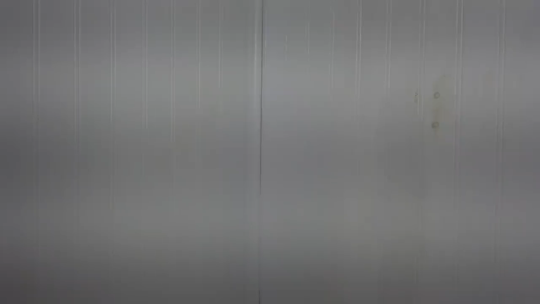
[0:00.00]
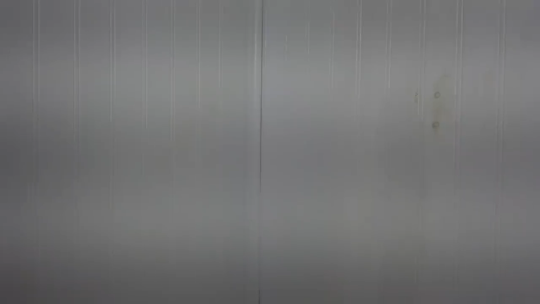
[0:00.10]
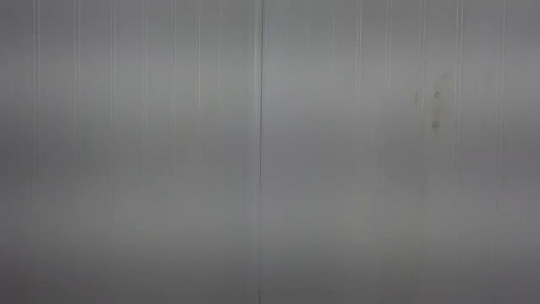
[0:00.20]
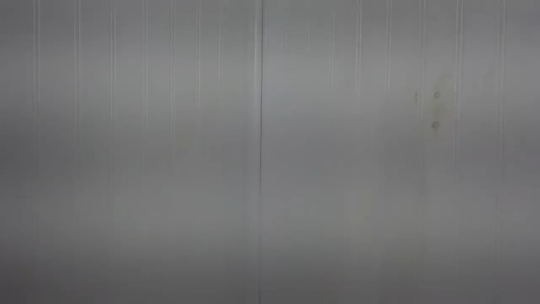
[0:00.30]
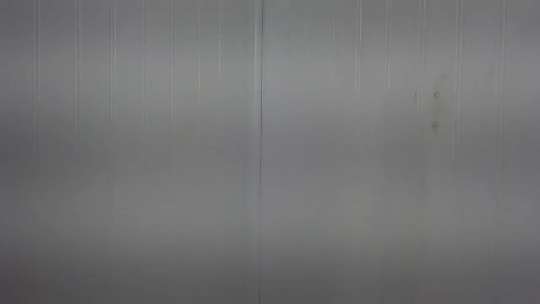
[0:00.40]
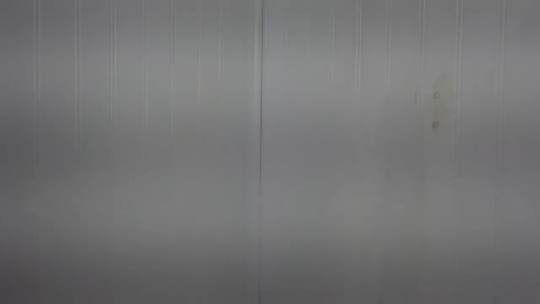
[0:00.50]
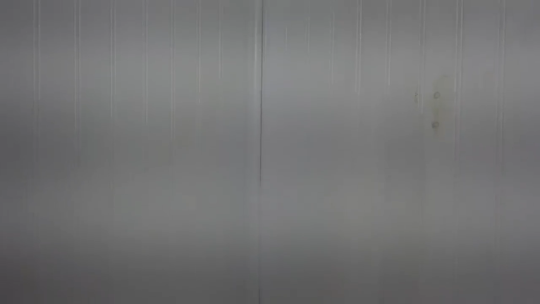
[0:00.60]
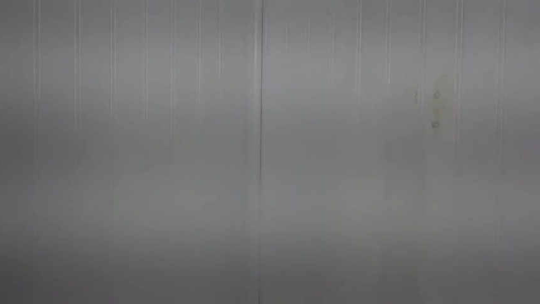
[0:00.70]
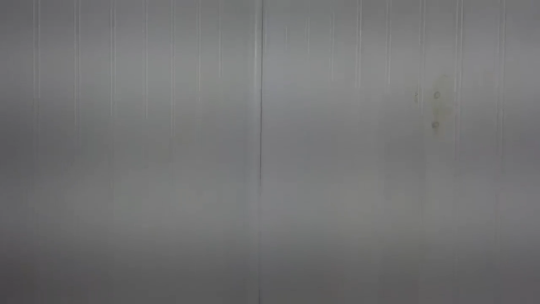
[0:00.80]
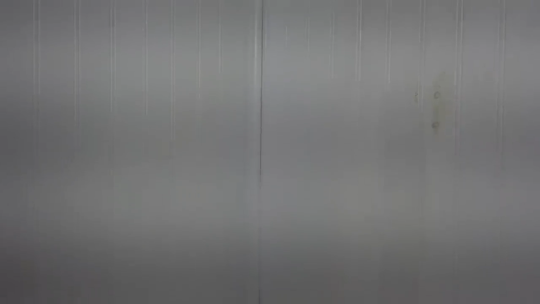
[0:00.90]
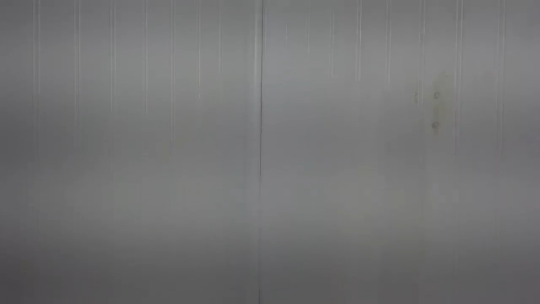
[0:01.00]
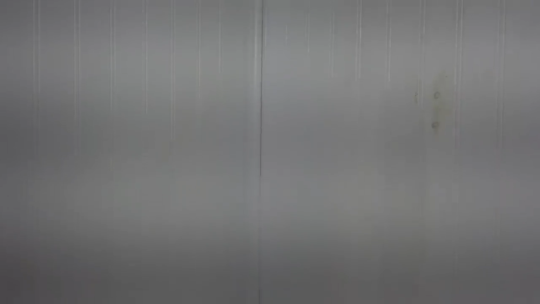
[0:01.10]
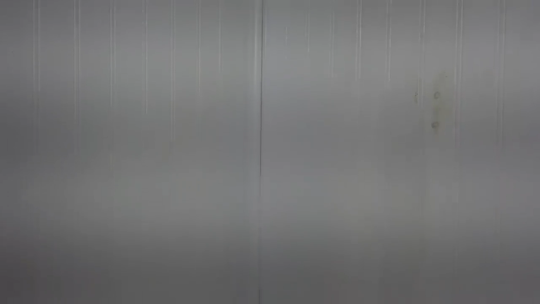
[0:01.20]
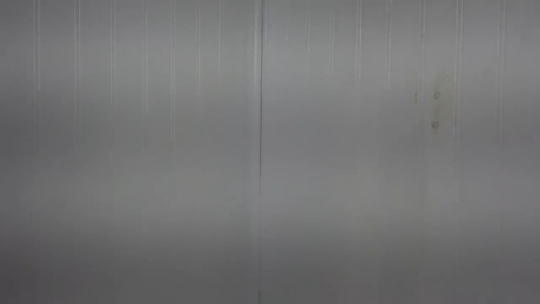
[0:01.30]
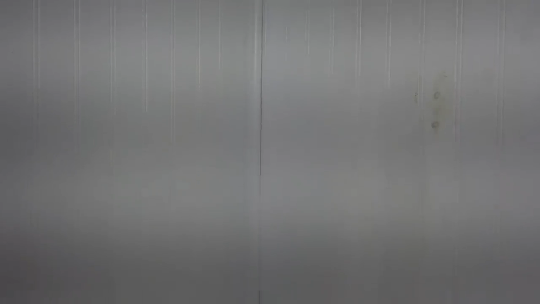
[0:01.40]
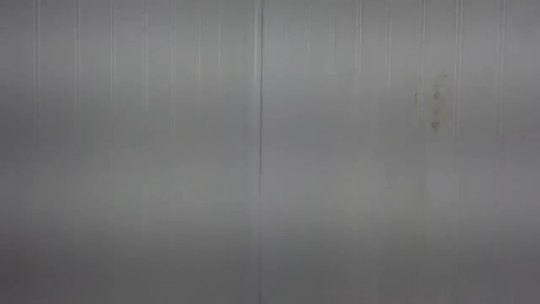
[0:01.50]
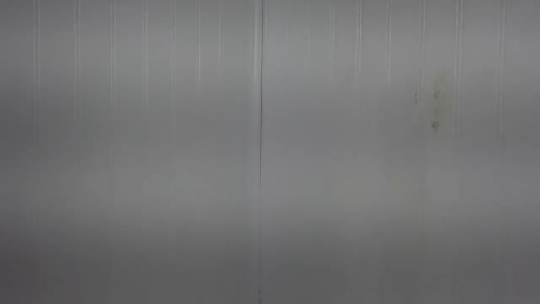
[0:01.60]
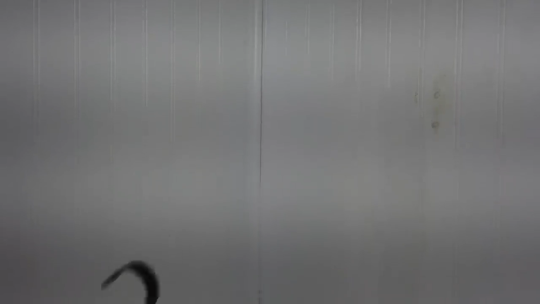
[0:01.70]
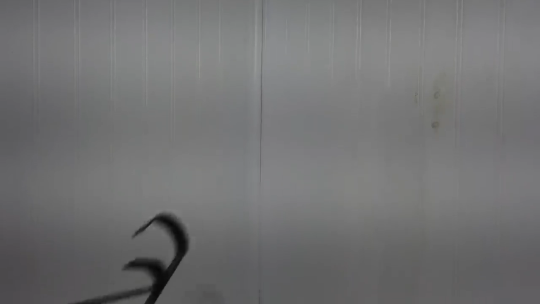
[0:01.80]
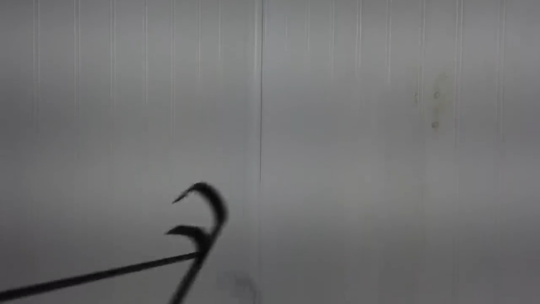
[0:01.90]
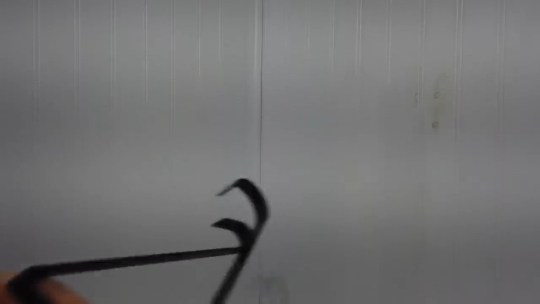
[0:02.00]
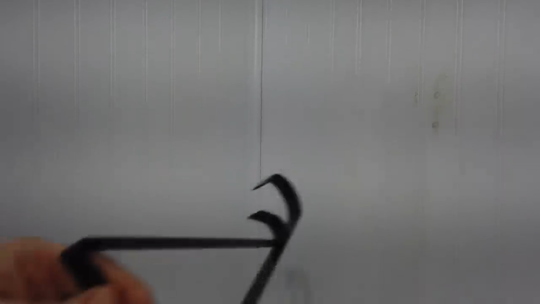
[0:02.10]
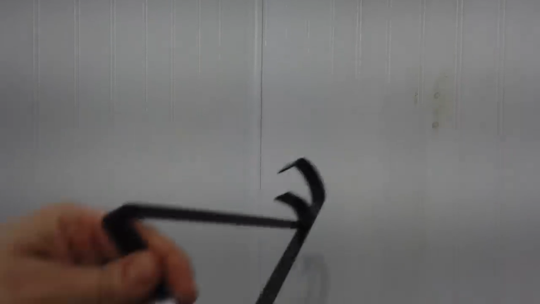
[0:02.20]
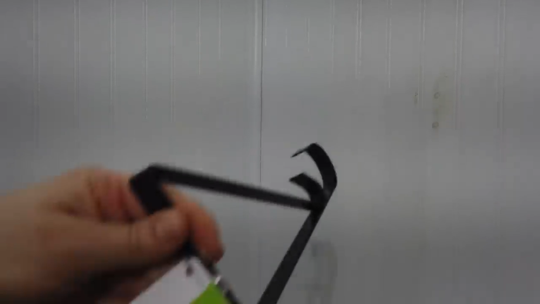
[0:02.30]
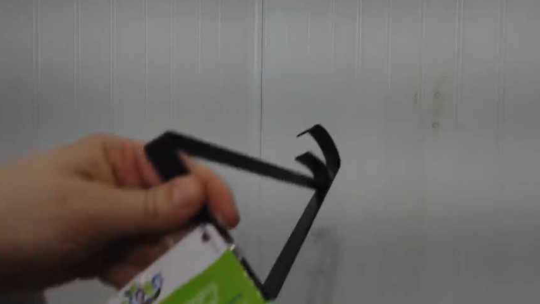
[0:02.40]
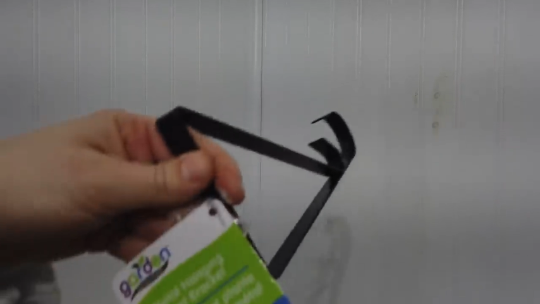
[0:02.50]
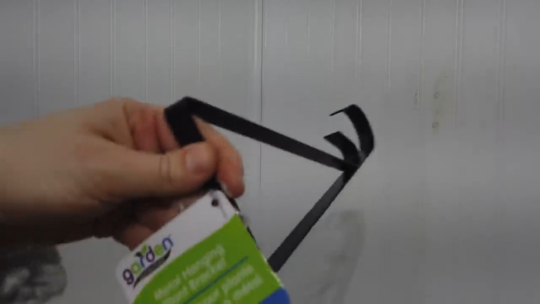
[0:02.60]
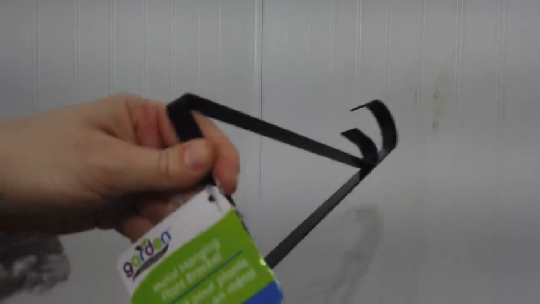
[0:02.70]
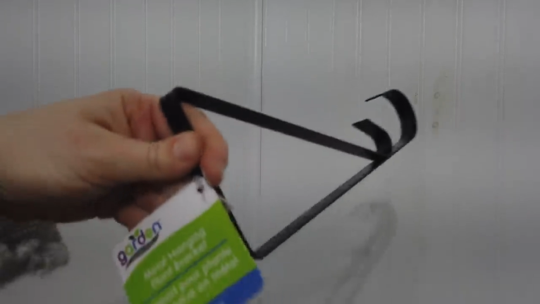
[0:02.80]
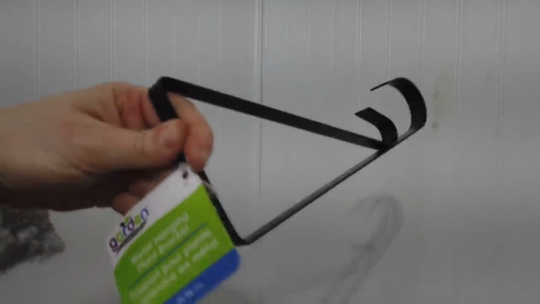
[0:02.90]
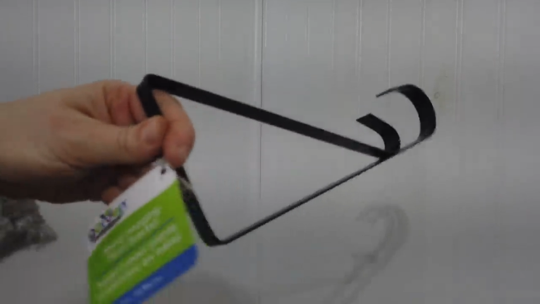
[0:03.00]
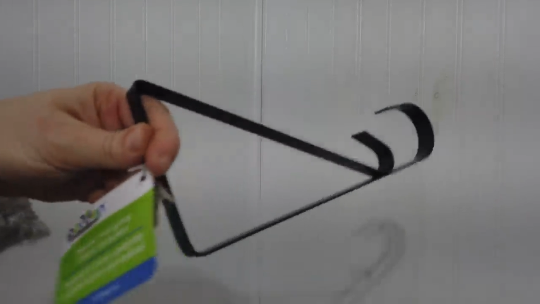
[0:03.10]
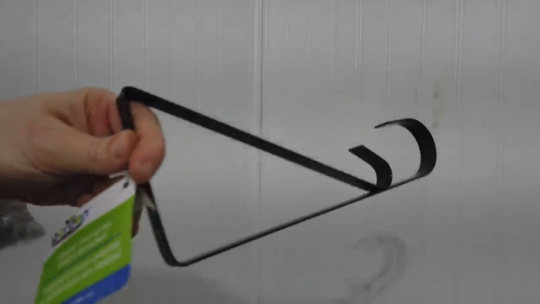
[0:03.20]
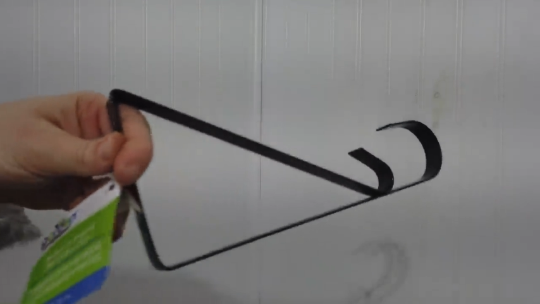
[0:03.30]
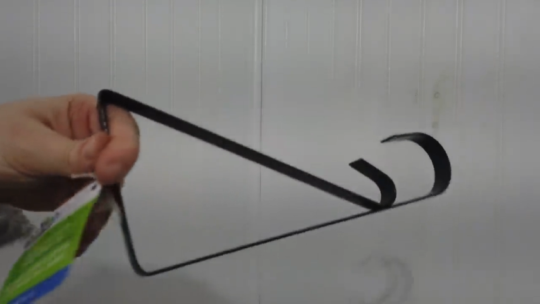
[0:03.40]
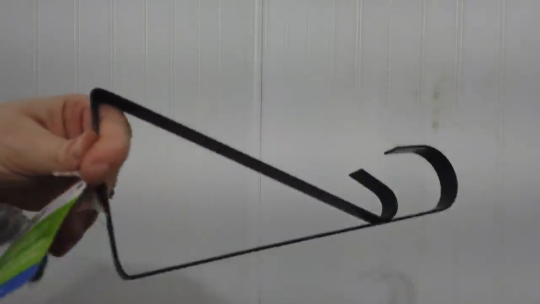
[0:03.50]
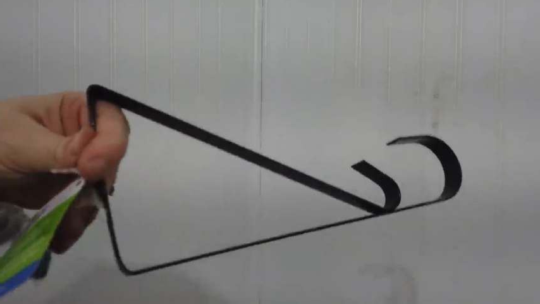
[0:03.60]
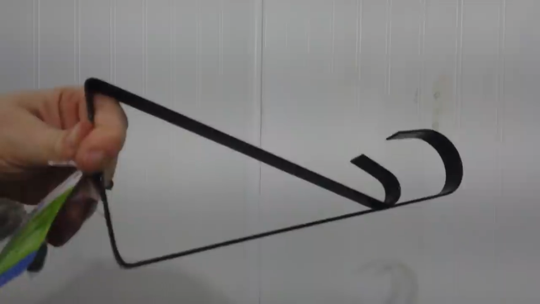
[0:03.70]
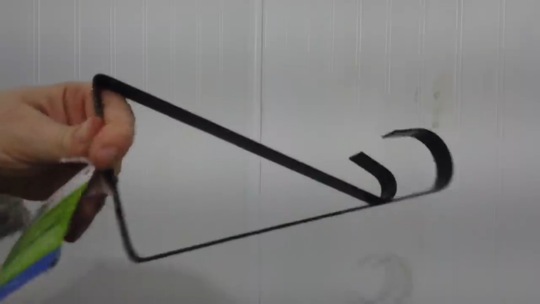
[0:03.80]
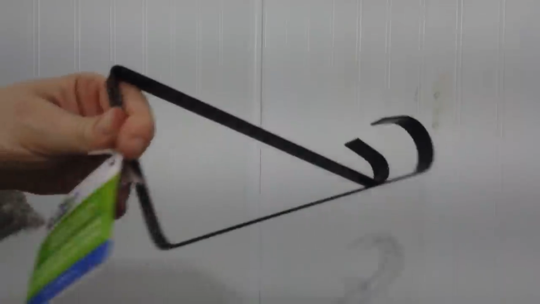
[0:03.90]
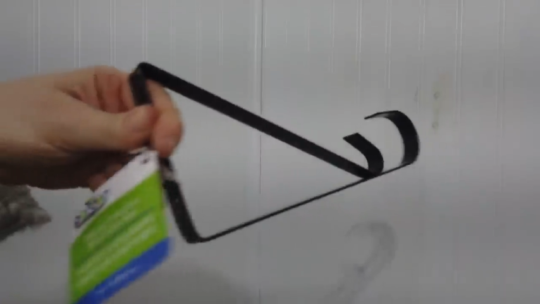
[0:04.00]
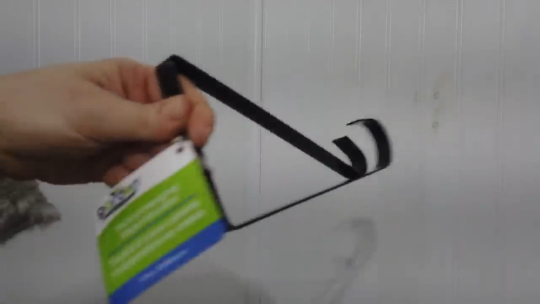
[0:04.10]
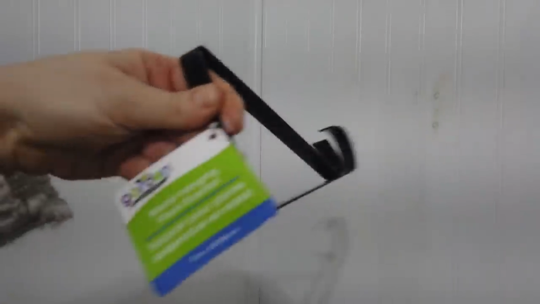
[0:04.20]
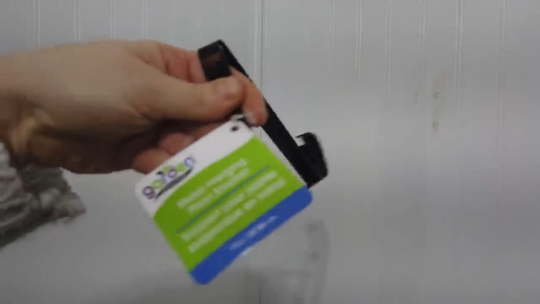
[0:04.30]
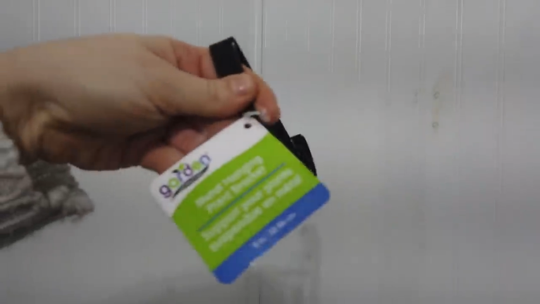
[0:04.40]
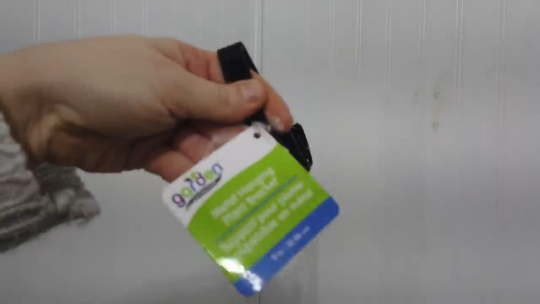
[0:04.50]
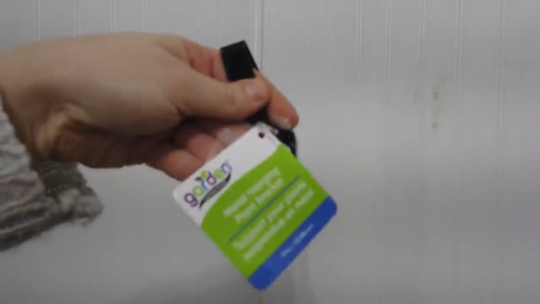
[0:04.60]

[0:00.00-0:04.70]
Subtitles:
Nobody's mouth can be seen.